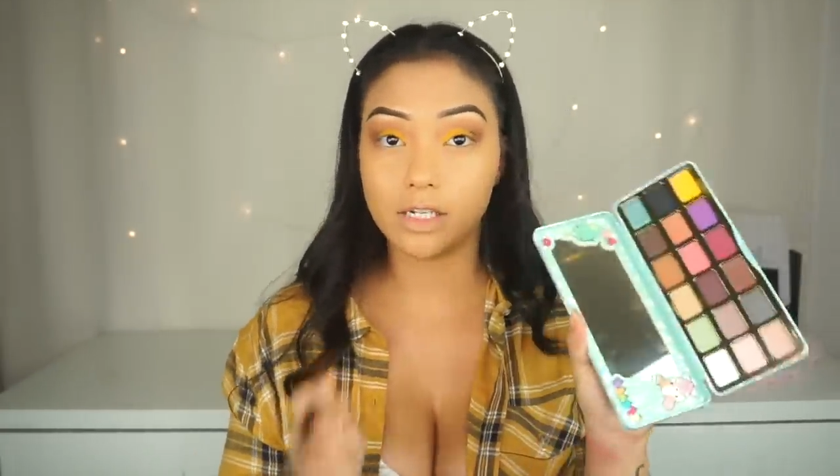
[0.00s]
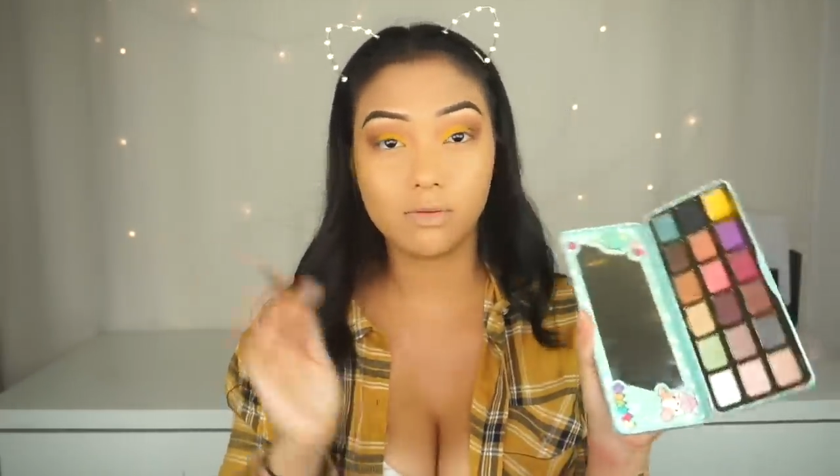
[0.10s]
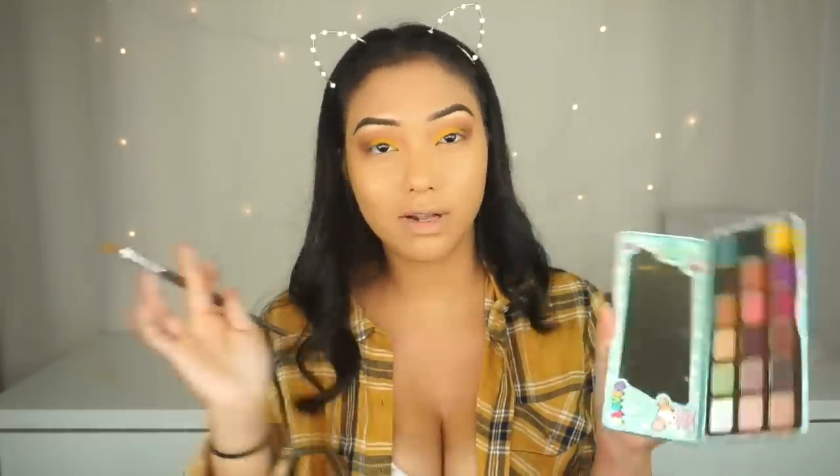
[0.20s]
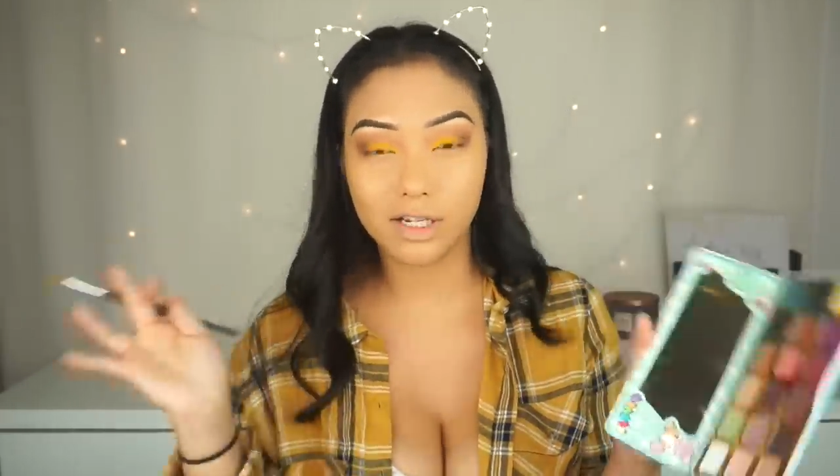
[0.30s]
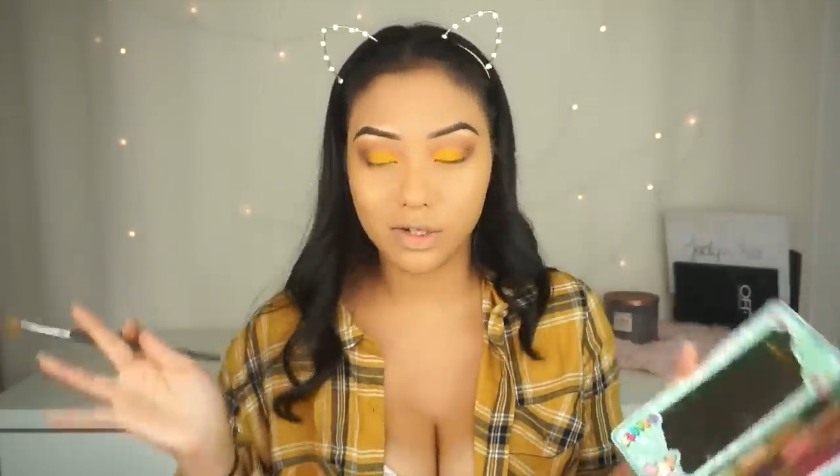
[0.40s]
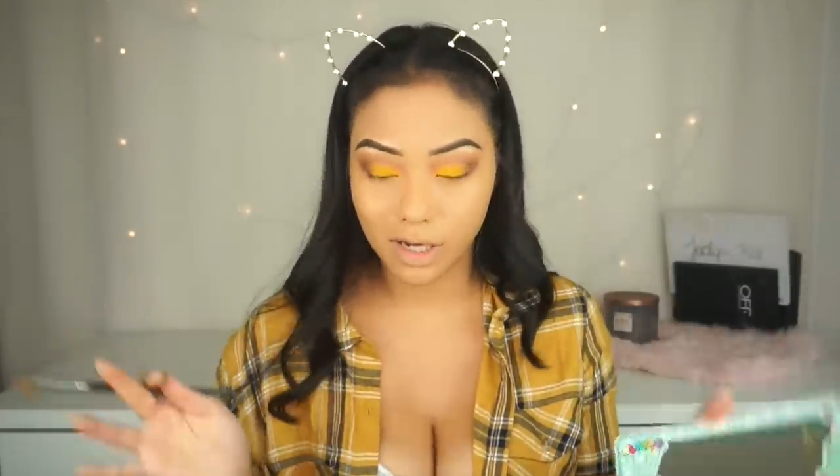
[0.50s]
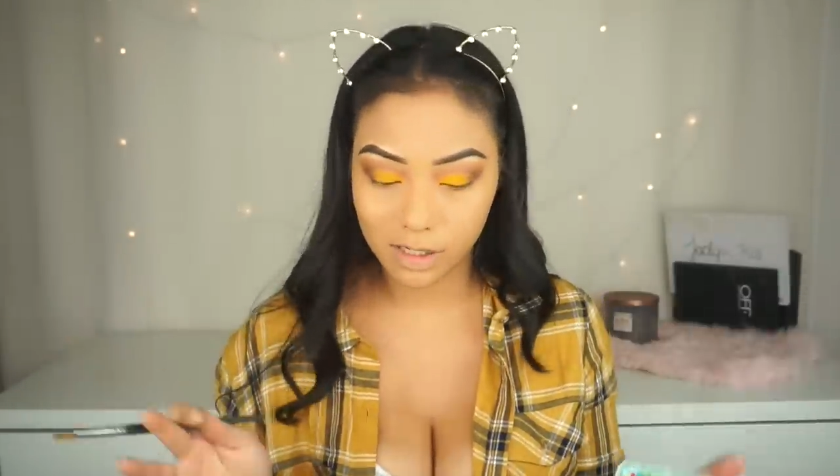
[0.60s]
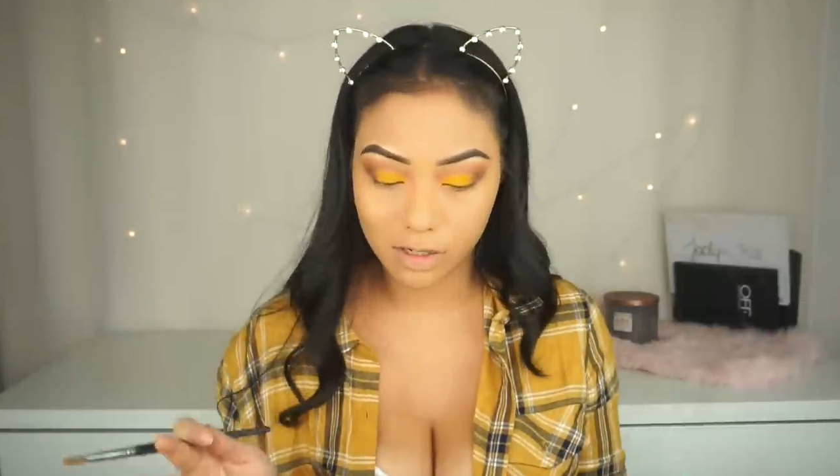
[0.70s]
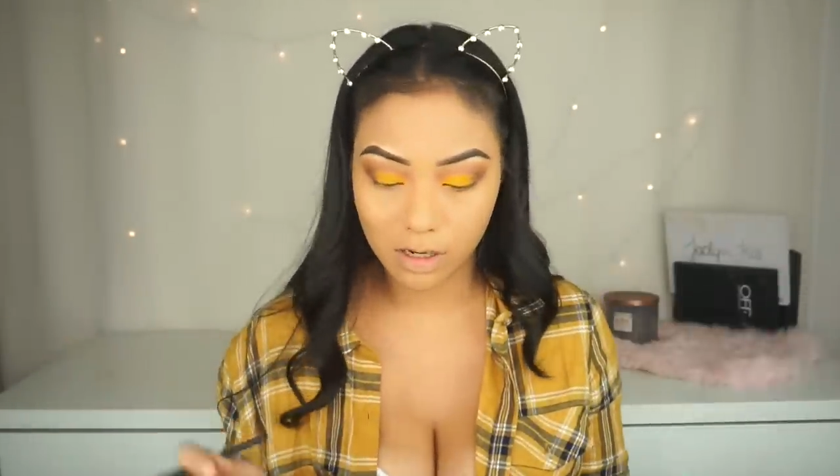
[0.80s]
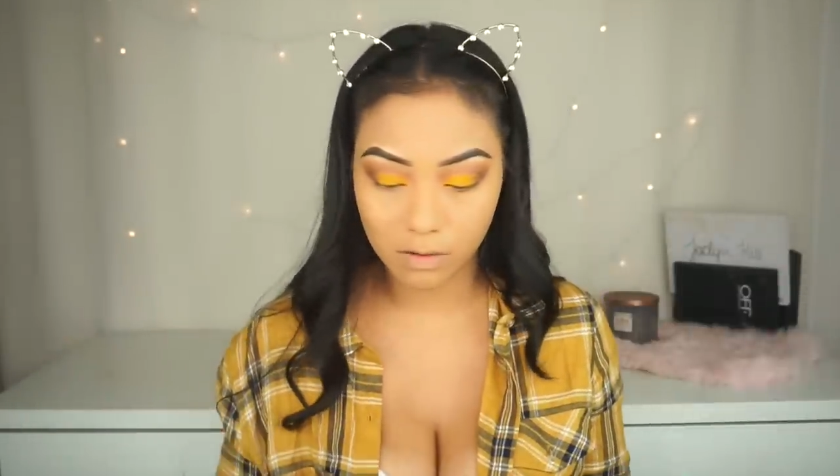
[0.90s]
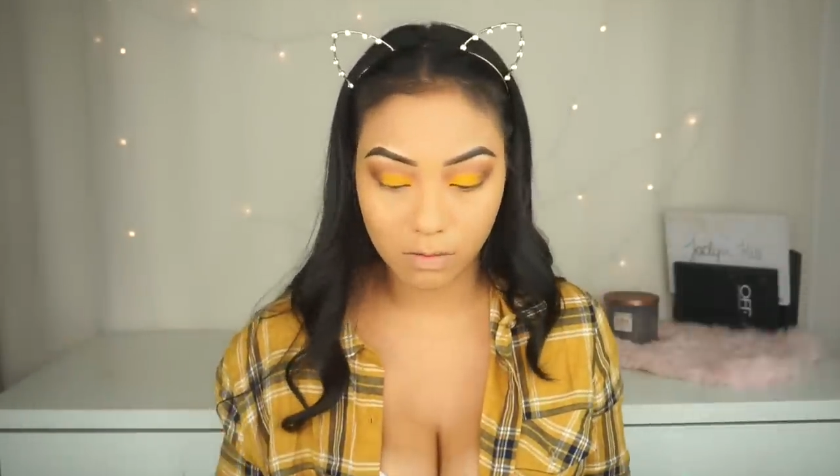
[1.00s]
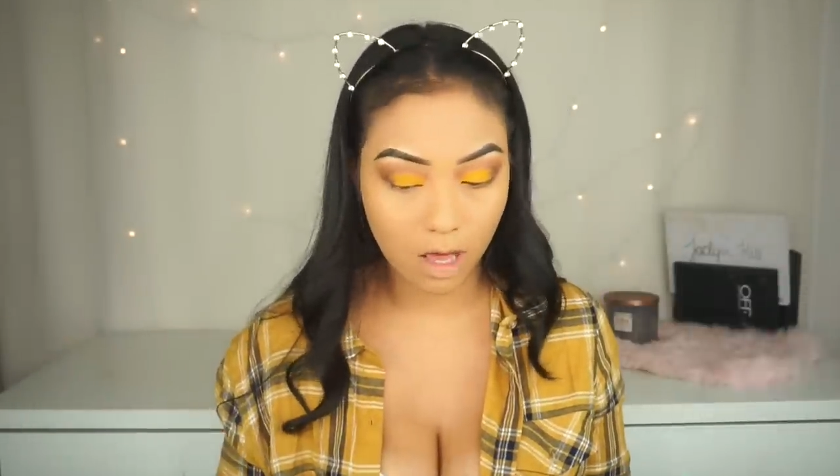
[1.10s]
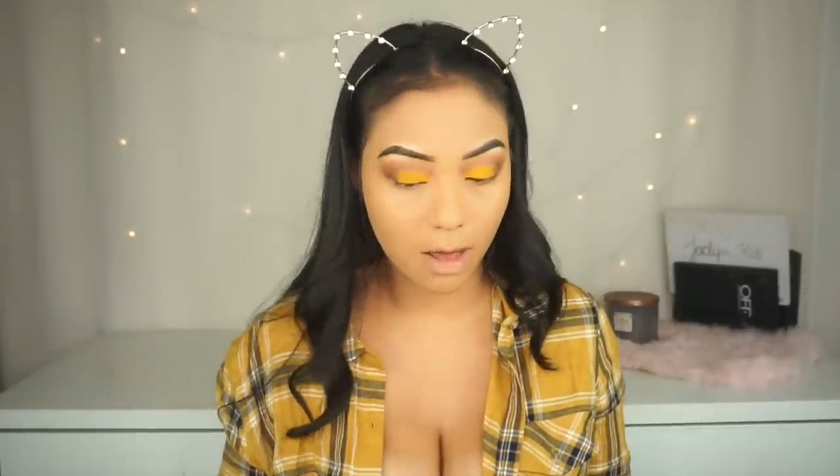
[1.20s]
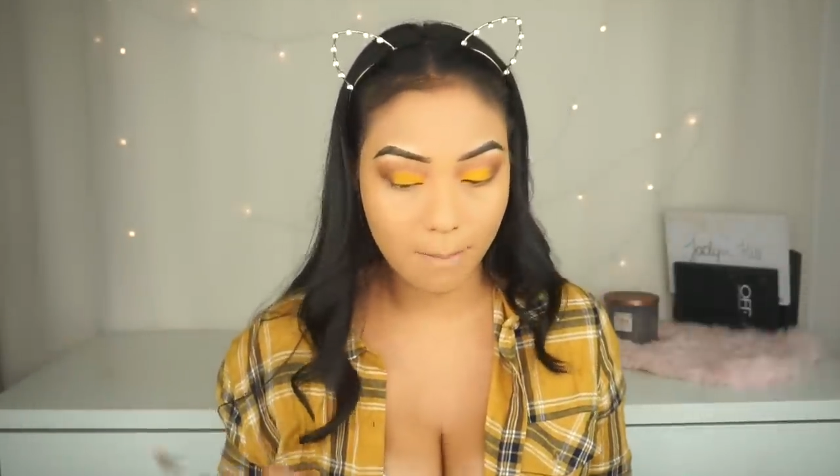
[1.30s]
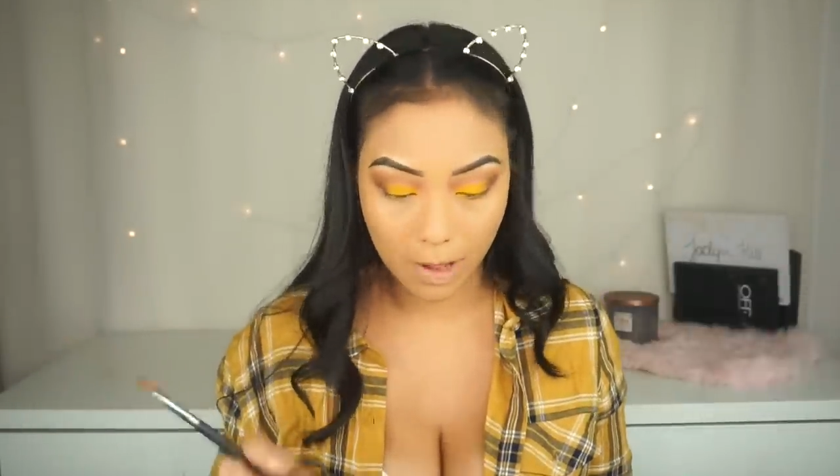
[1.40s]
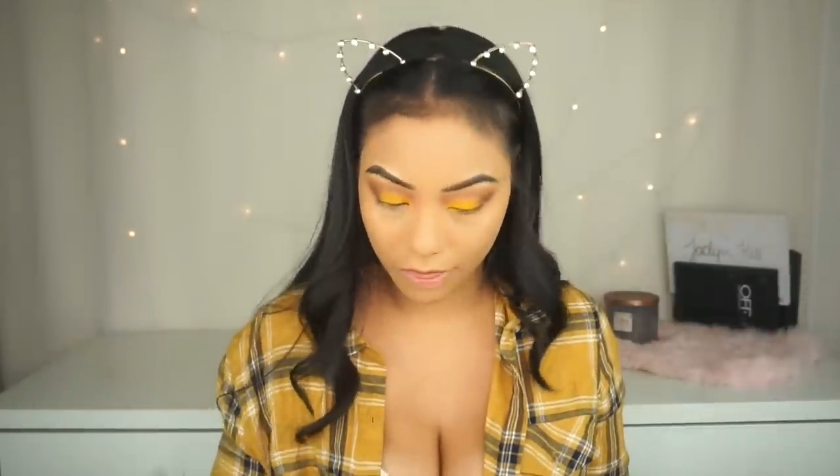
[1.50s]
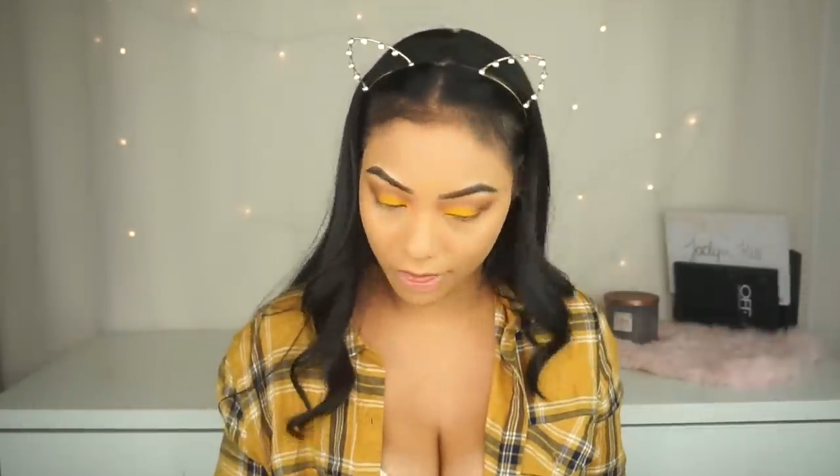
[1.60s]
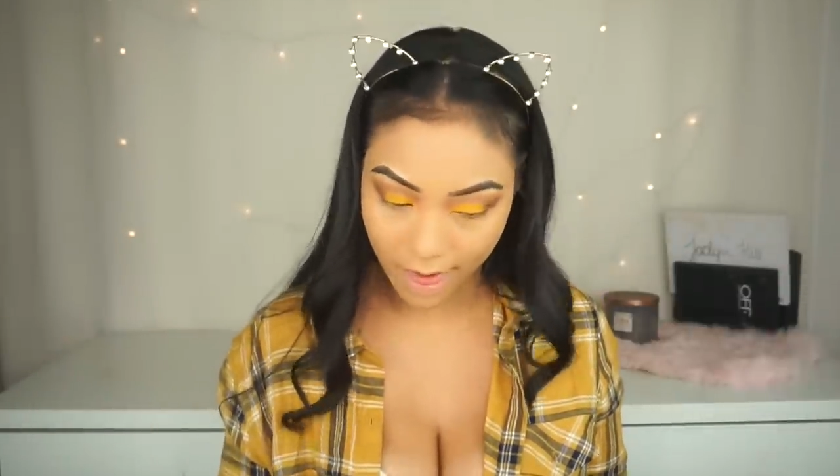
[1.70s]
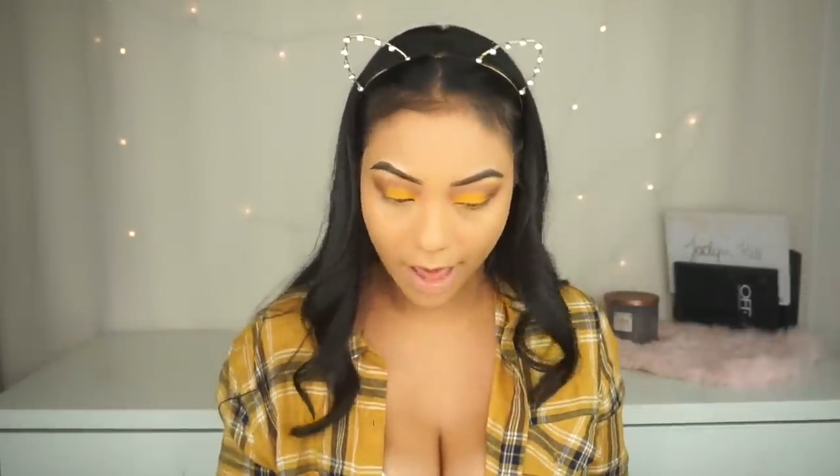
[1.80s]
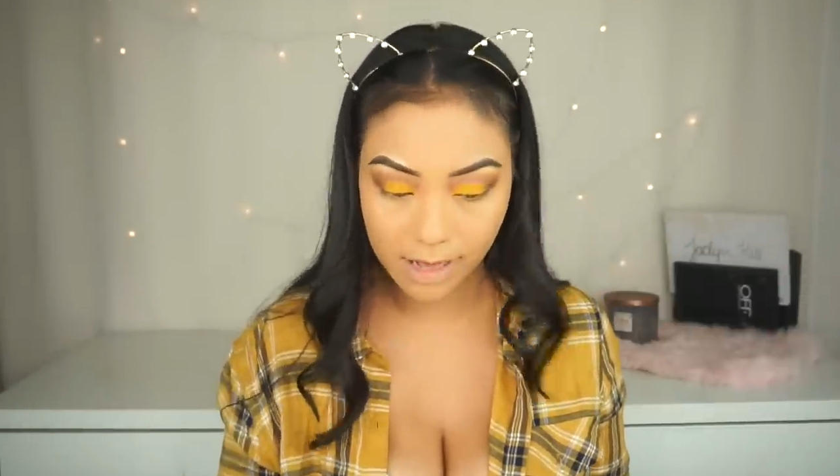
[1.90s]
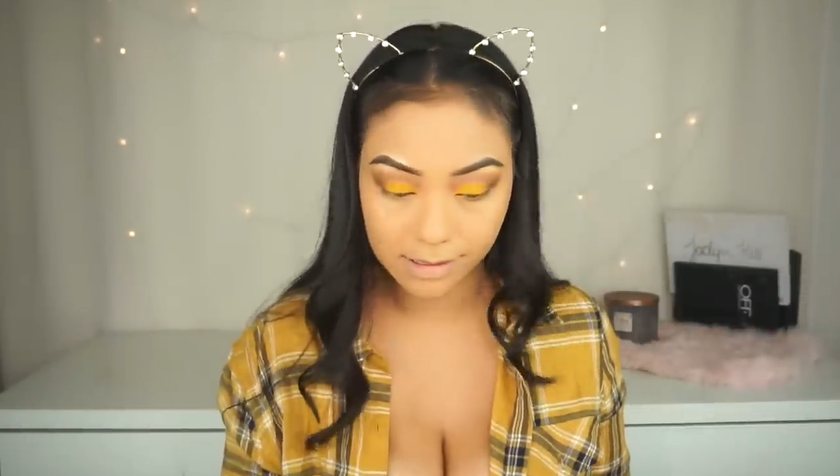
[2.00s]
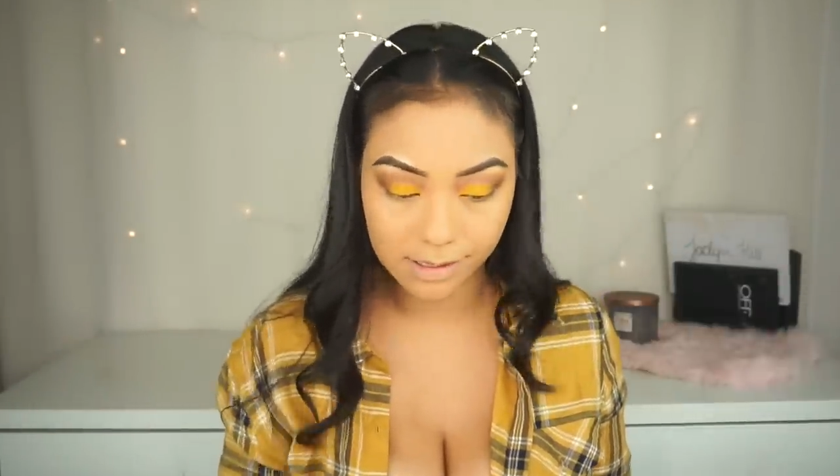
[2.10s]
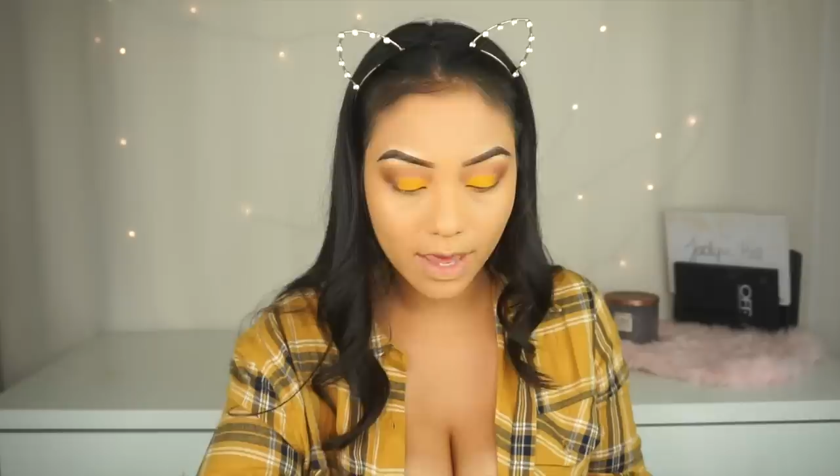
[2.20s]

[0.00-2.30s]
I just want to let you guys know about that.